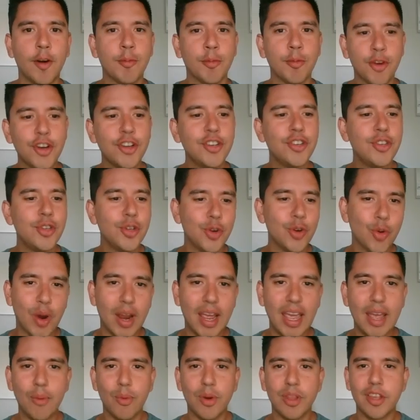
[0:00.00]
good to
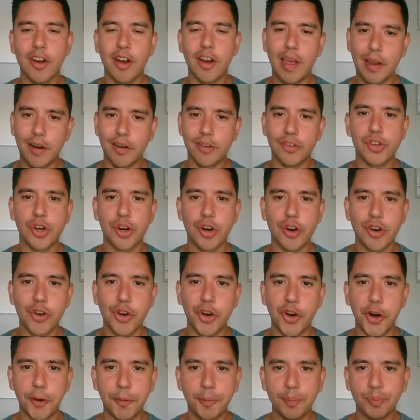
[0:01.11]
great with your inner
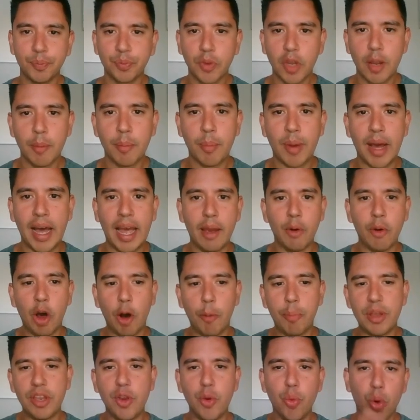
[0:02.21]
circle by
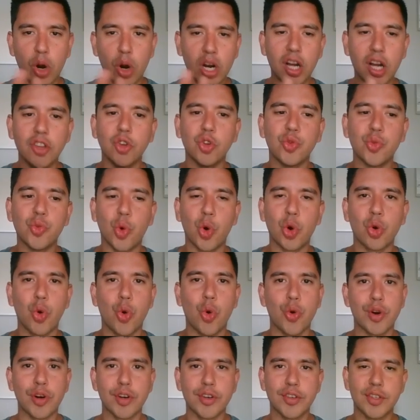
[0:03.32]
helping you work on those 4
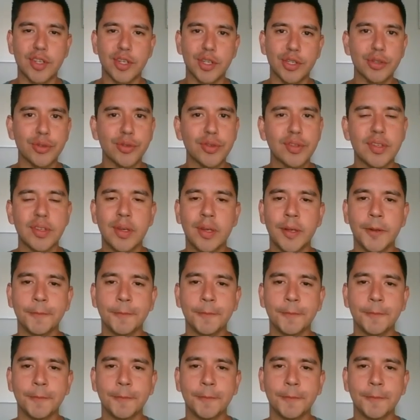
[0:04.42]
cornerstones.